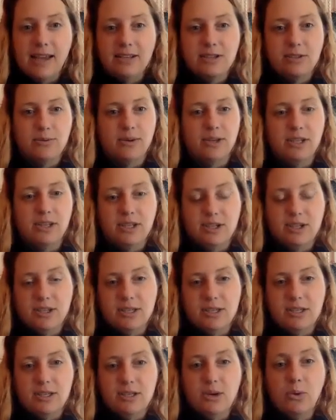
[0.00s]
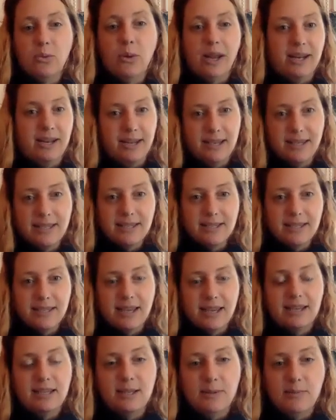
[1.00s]
It's really just to witness
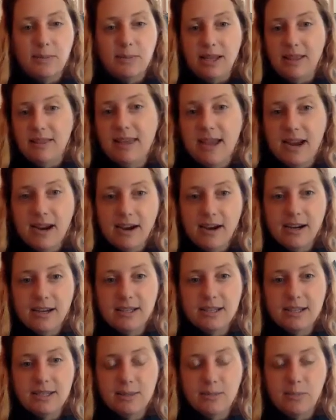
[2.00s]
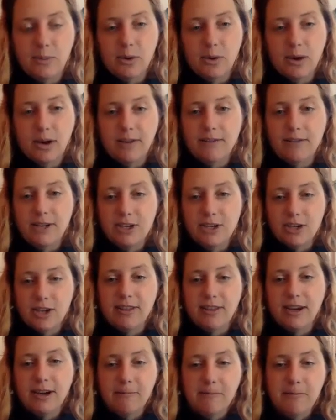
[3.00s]
and to be there in support of each
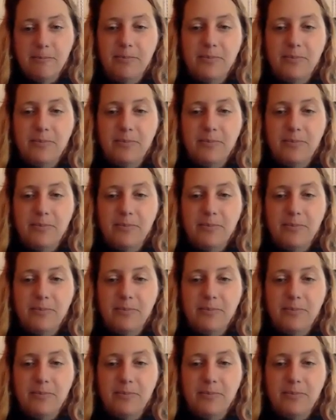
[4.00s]
other.